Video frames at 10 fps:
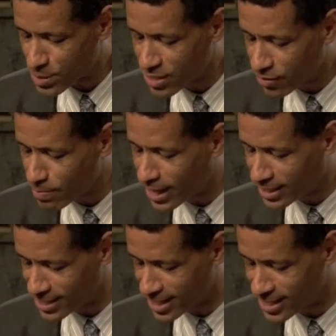specific
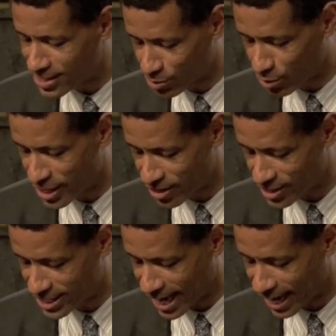policy ideas that are here
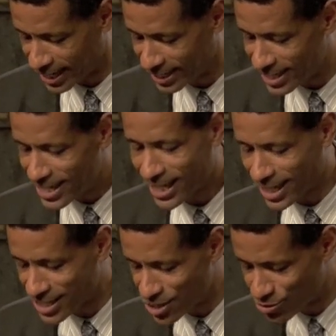today, I'd
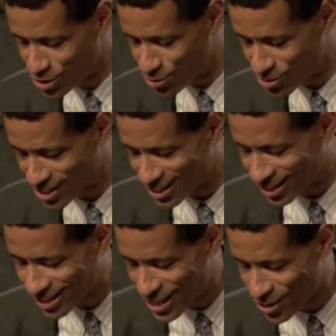like to introduce
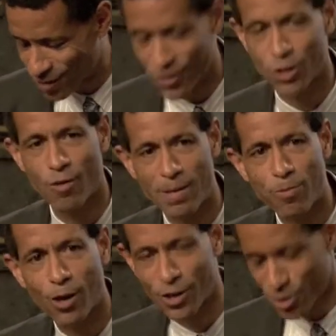the leader of this
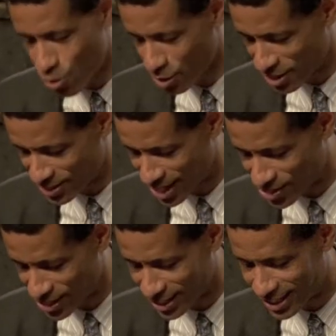great partner
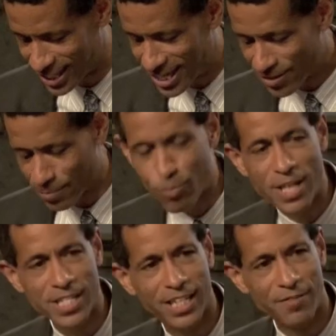organization, the
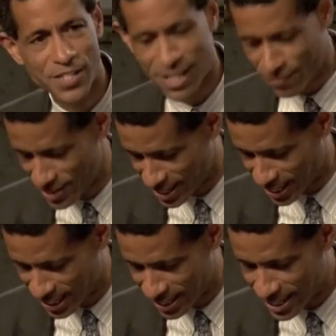president of
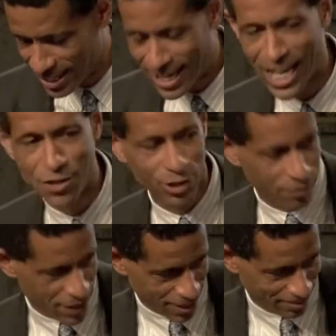CFED, Andrea
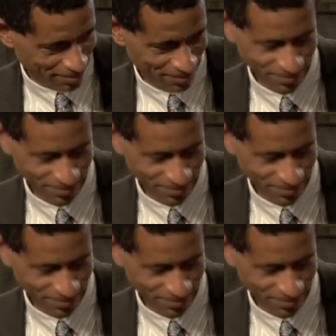Levere.